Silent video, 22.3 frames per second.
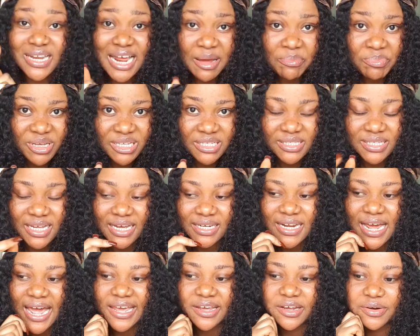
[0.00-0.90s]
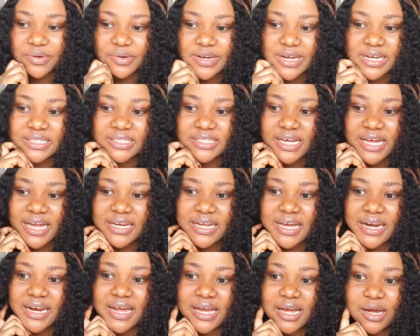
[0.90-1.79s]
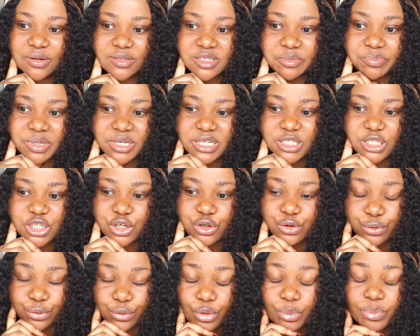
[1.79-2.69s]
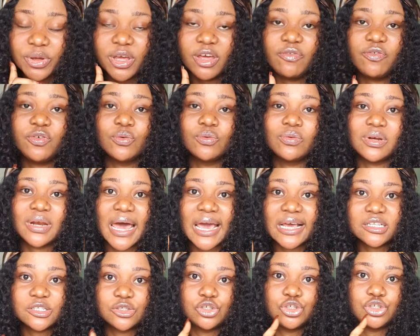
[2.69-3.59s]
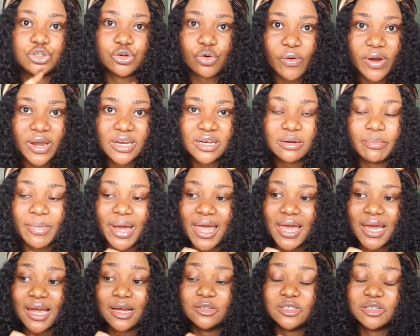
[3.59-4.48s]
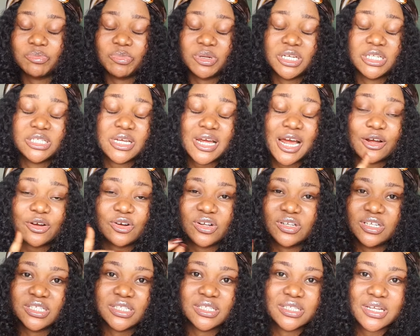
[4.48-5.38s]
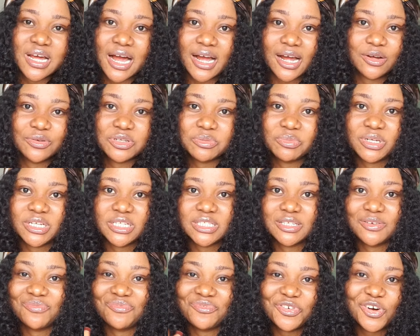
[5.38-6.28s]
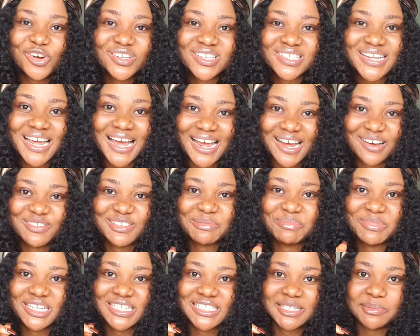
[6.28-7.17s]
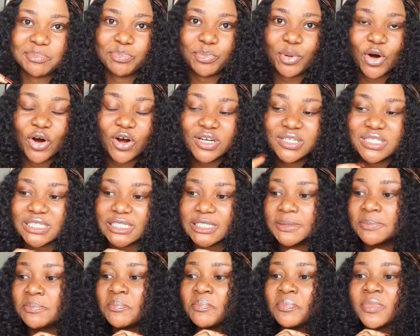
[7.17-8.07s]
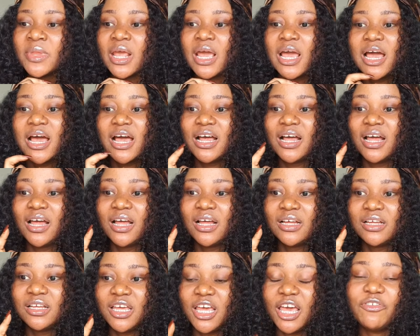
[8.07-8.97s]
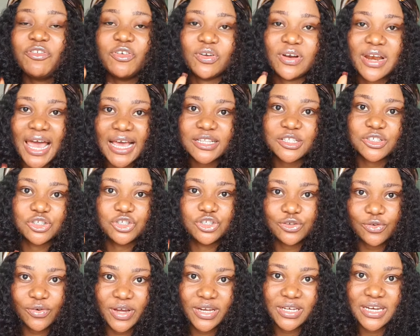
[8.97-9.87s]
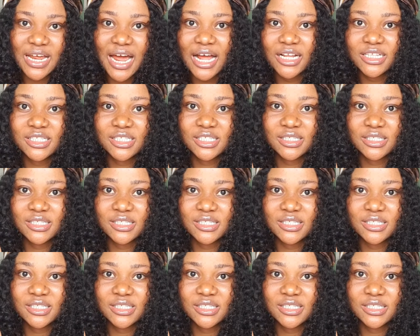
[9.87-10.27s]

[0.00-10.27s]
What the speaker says: that being said, I created an accountability group. If you would like to join my accountability, I call it accountability Mfon's accountability pod. If you like to join that